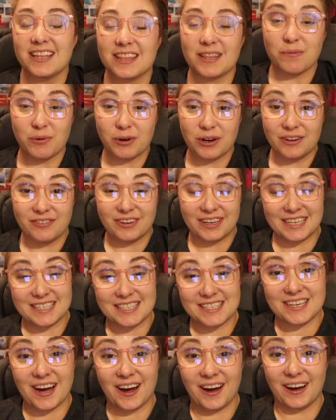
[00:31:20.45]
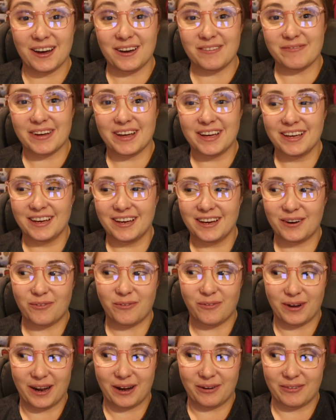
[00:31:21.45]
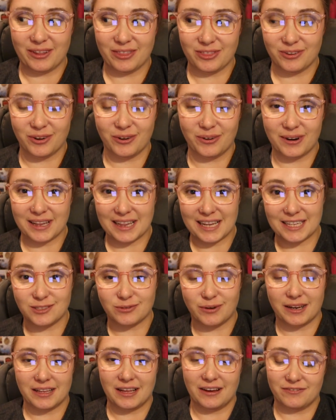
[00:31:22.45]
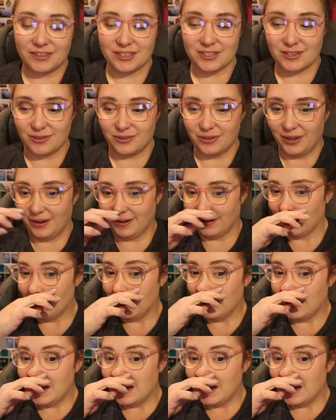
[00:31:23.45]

the previous time when I went through it, and that's why I left it so long.